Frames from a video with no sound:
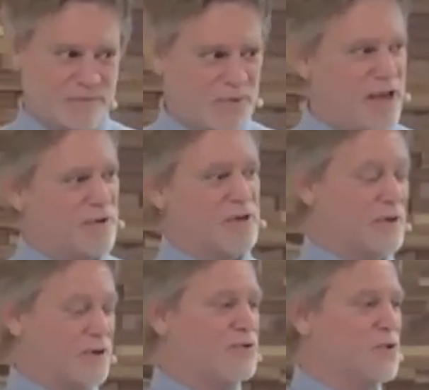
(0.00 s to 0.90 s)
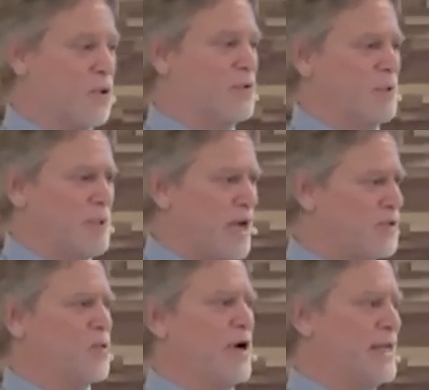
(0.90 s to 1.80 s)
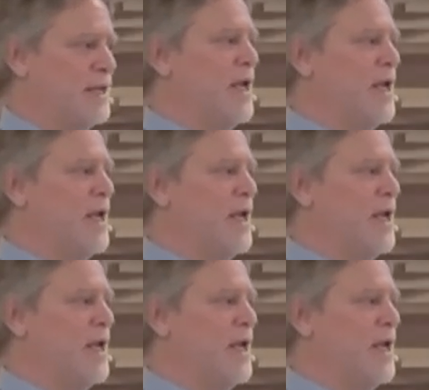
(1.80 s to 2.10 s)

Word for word: We have control over about 20%